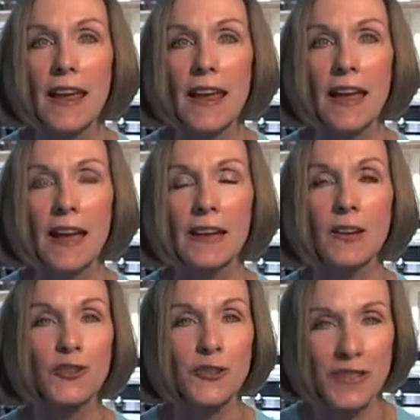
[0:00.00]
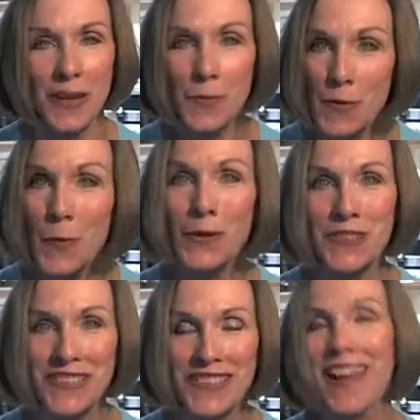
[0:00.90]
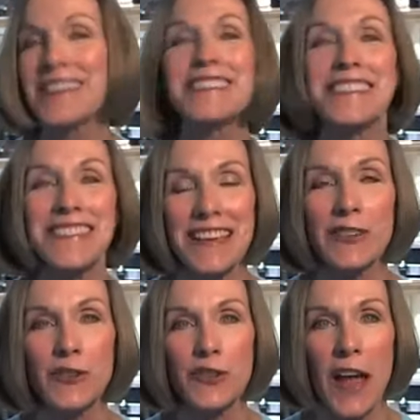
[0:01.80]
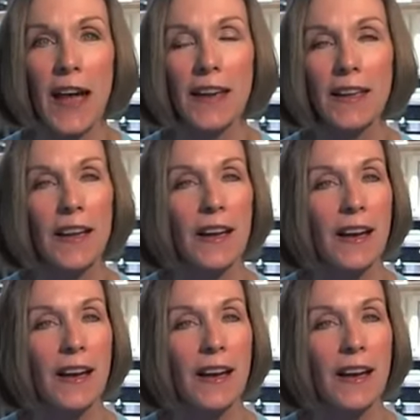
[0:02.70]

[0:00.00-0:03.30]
and keep your portion sizes in check.